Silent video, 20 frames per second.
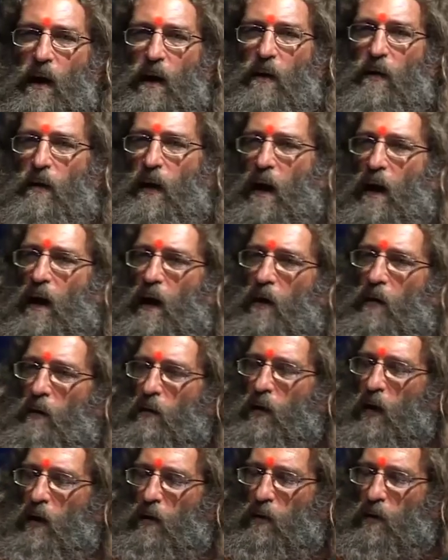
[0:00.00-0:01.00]

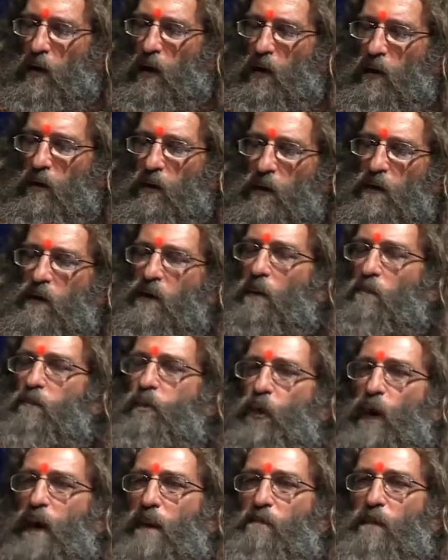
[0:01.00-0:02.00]
the
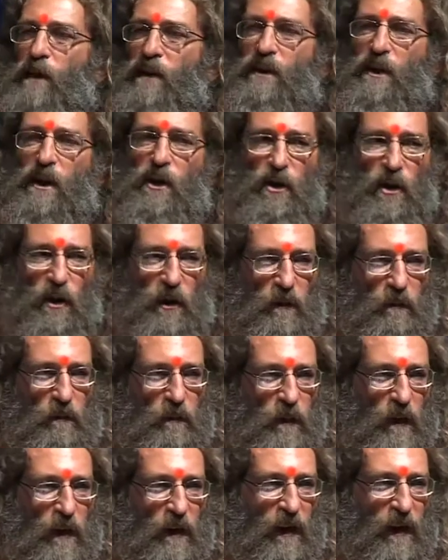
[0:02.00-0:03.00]
supreme position
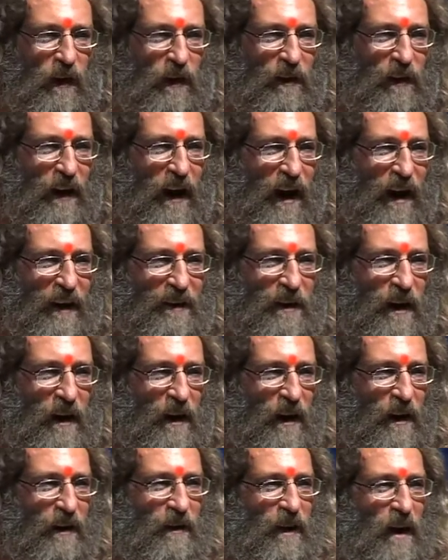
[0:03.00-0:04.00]

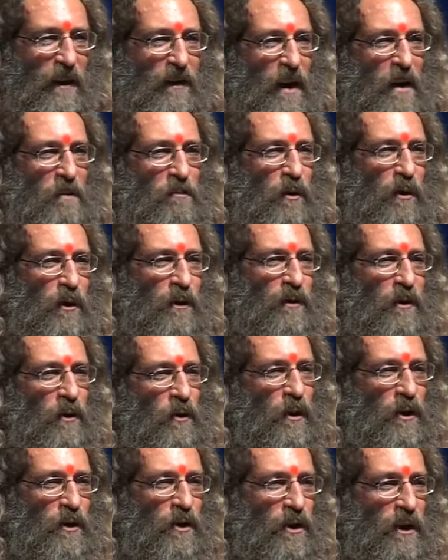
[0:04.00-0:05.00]
that they put
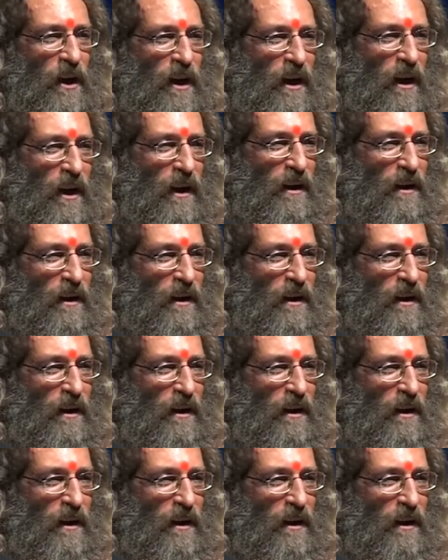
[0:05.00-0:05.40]
Krishna in.